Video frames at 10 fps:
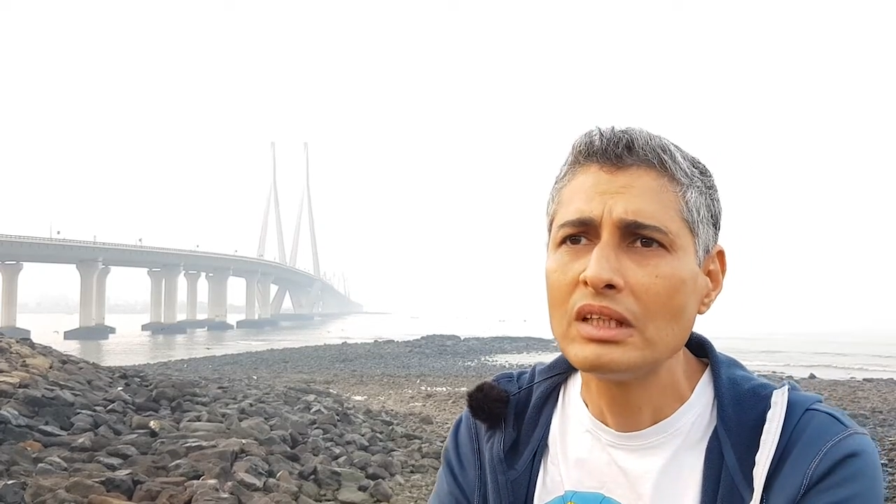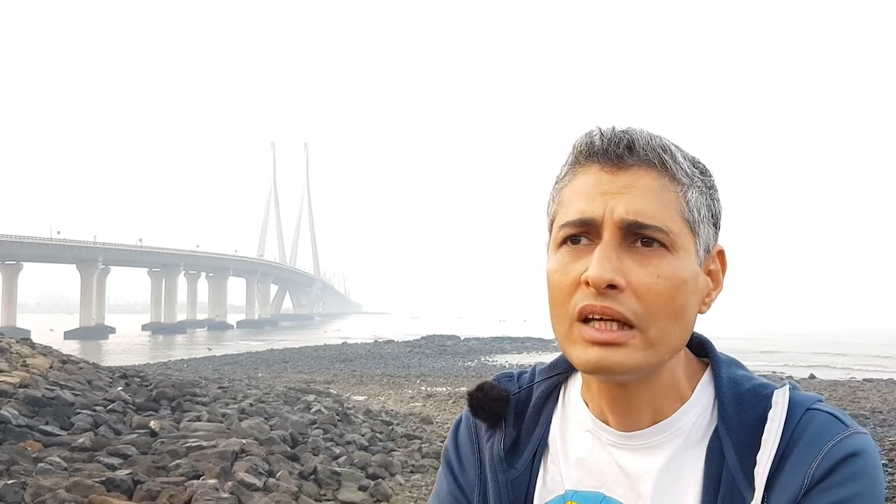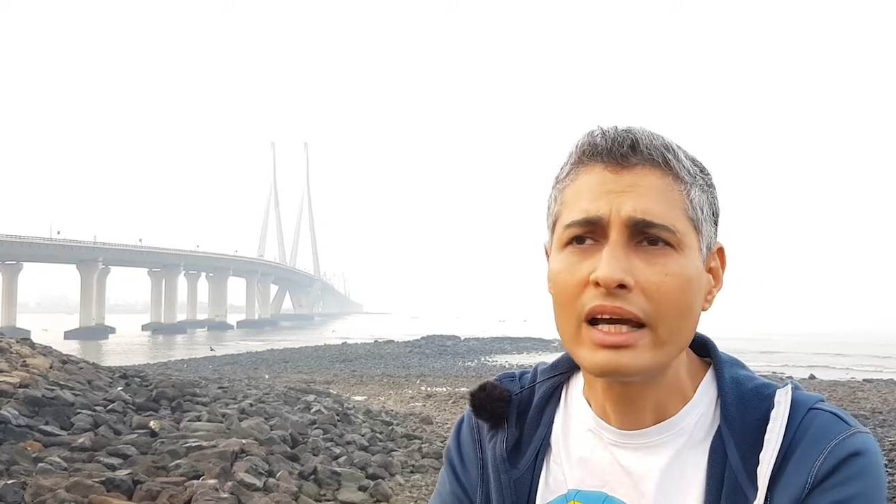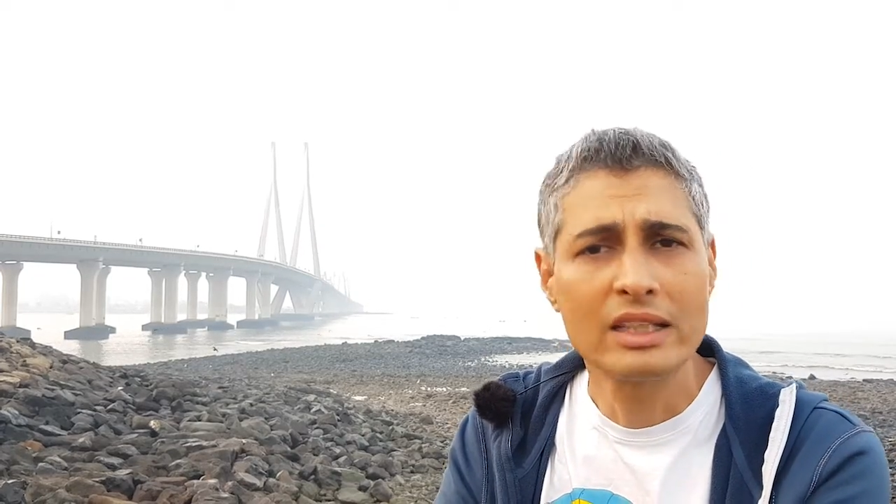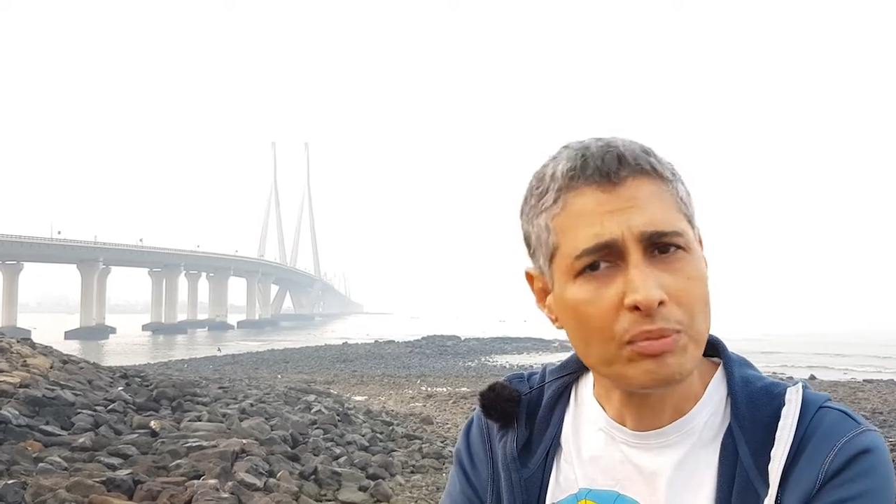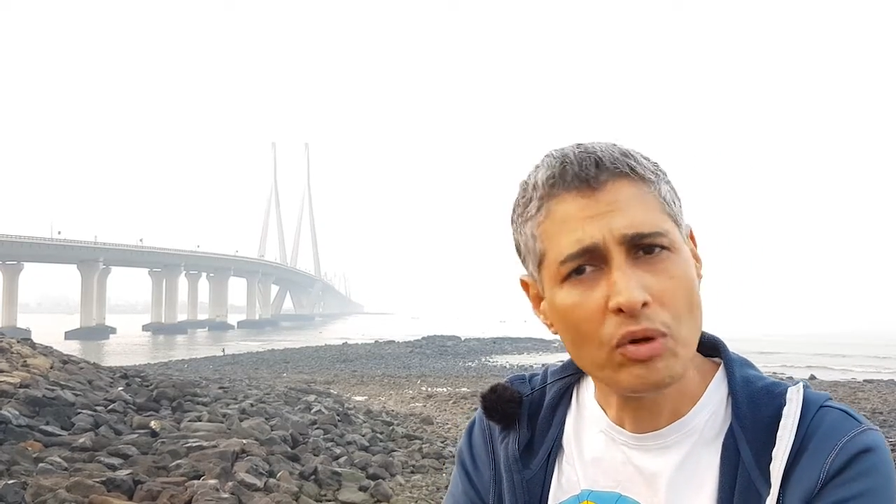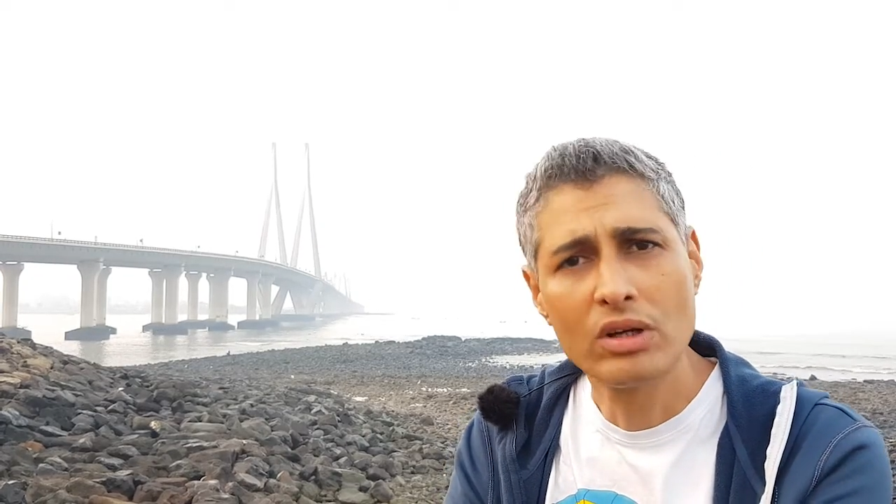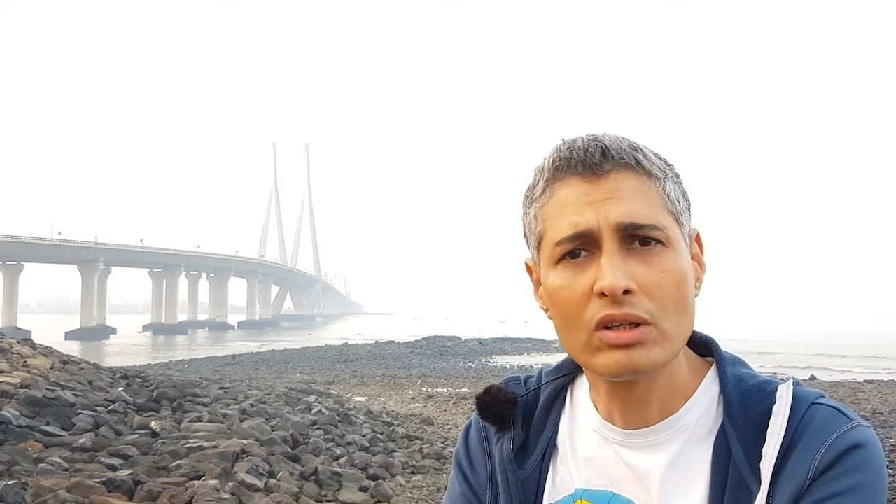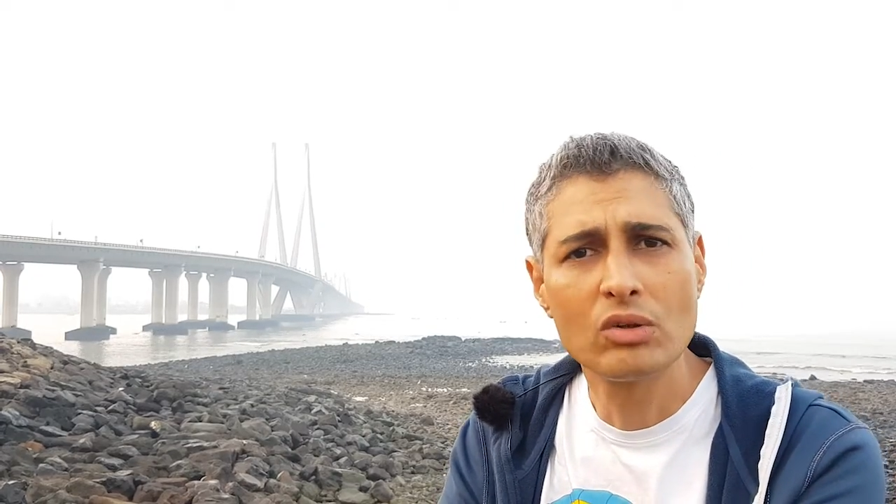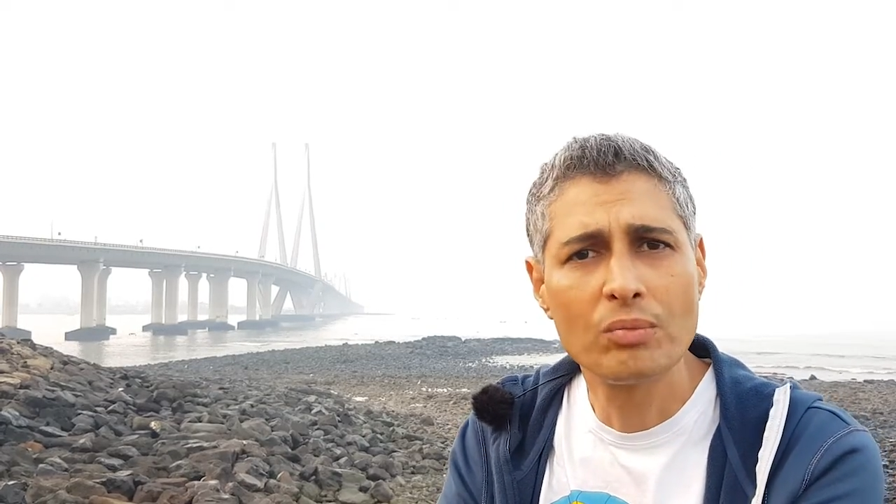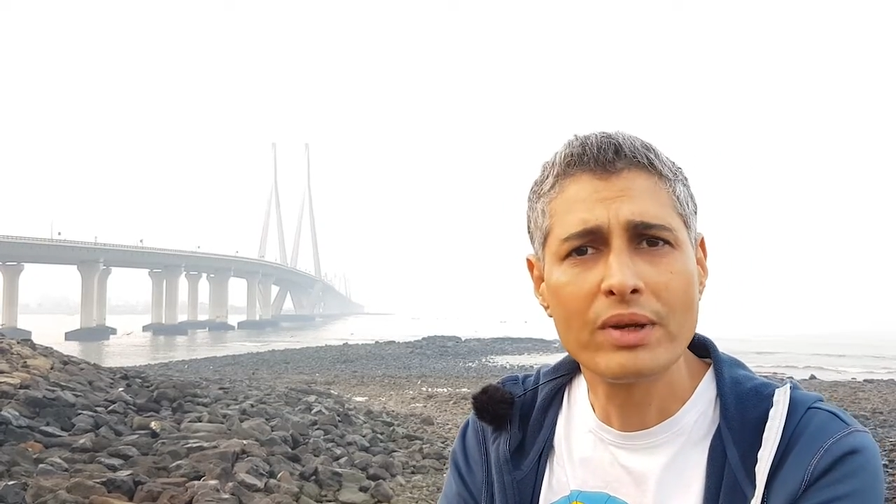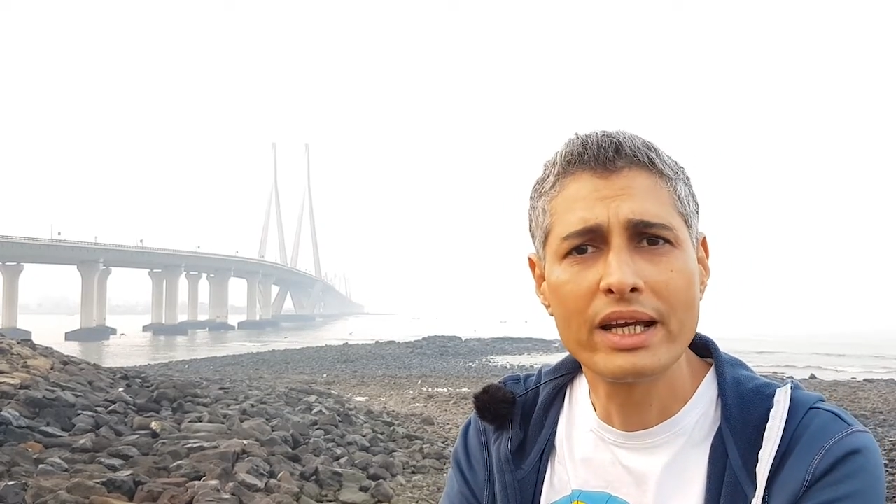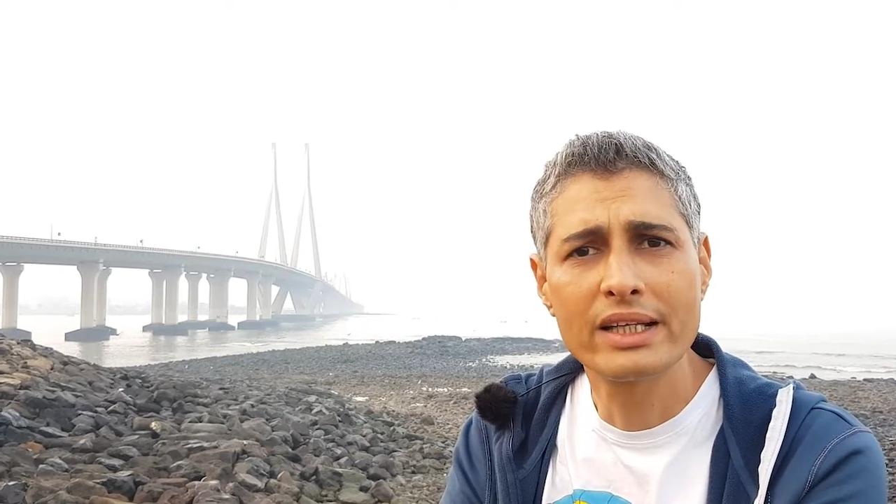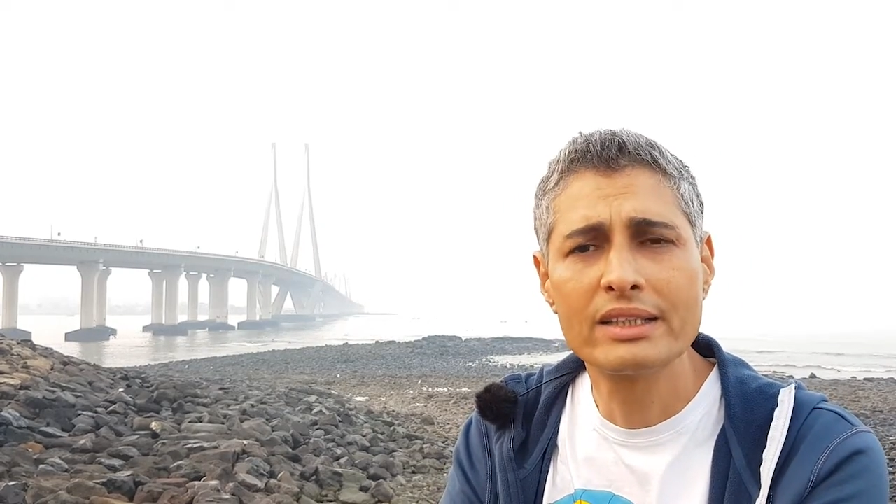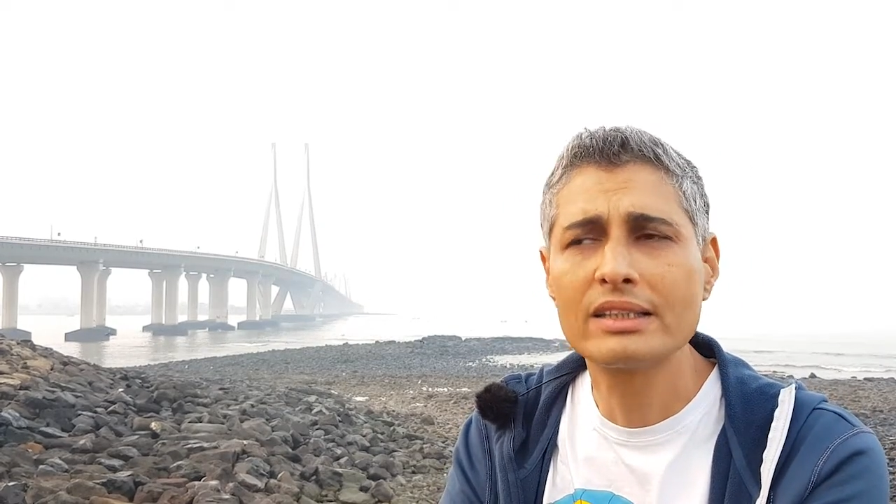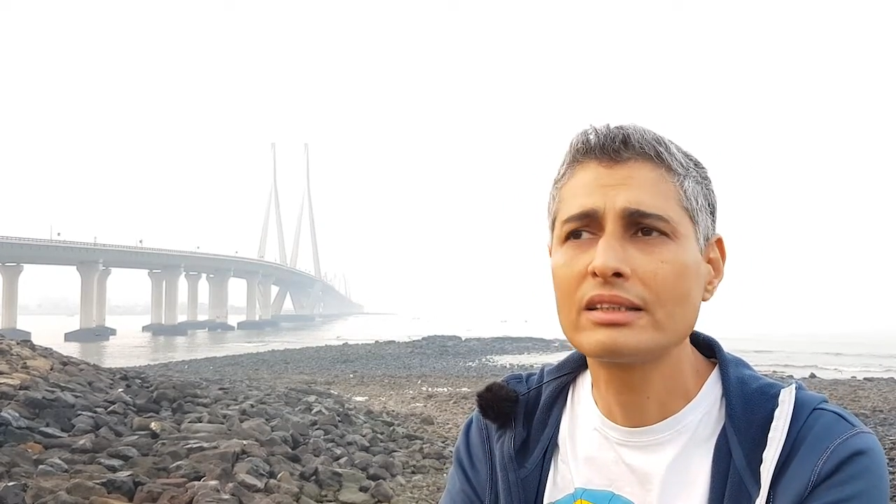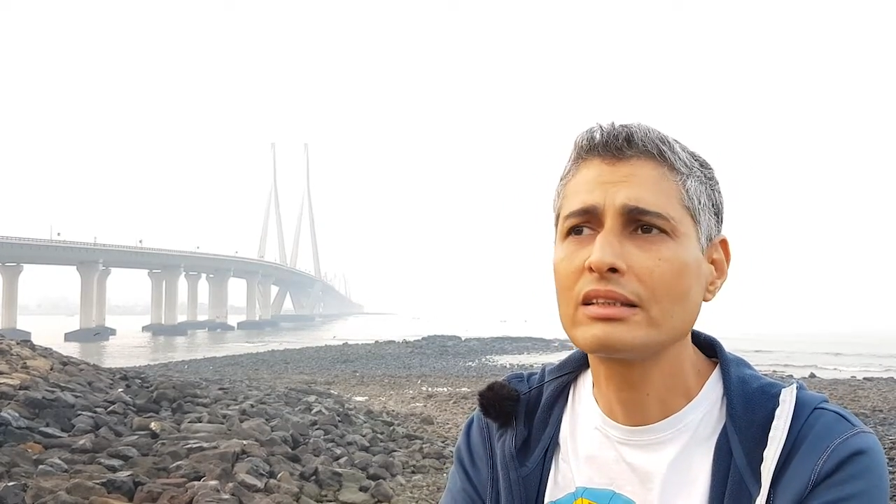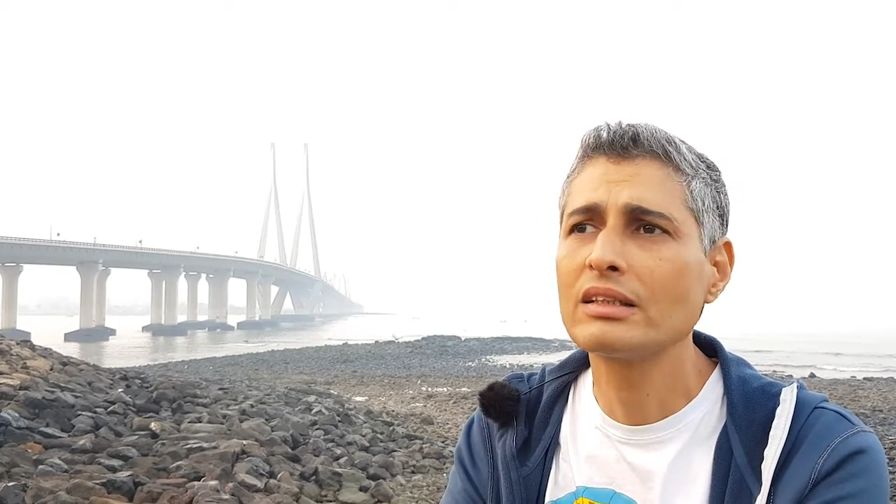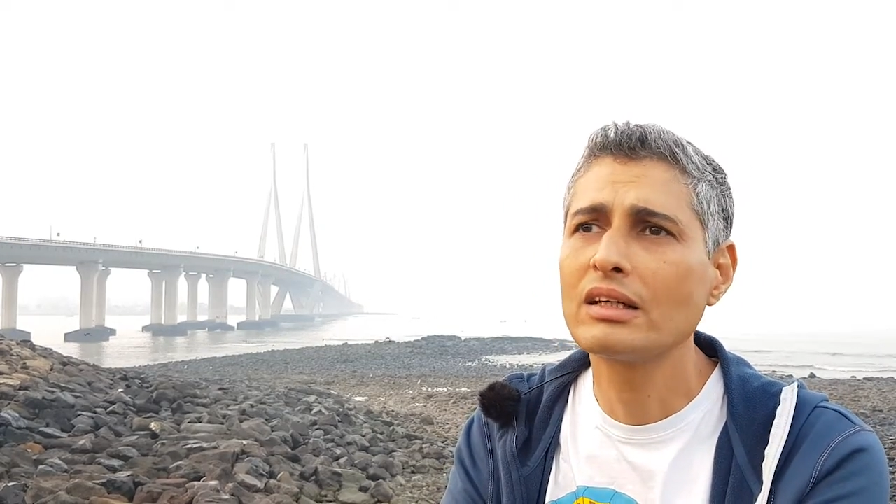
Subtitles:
explore a new place.